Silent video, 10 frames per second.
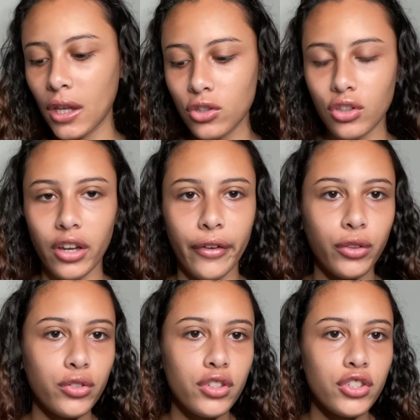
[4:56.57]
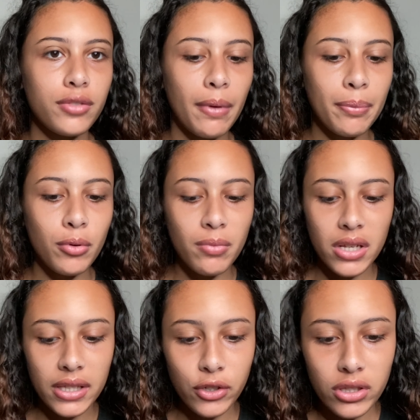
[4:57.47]
So yeah, those are just my Pumas.
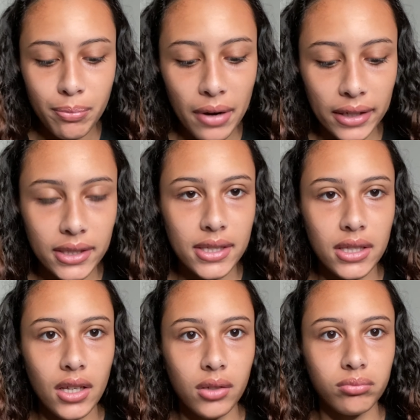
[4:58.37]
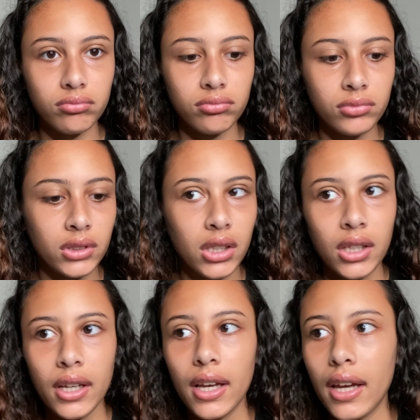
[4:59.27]
I used to practice in them
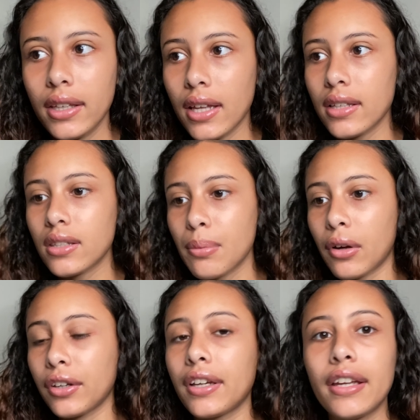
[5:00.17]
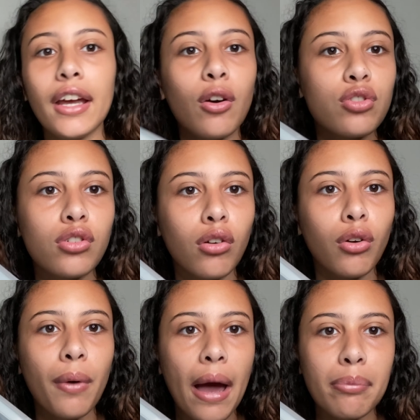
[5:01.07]
and that's about it and i also don't know
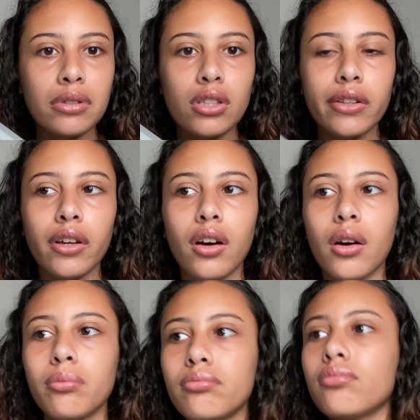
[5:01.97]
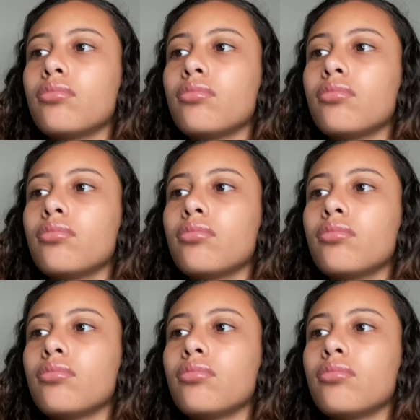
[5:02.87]
what happened to the um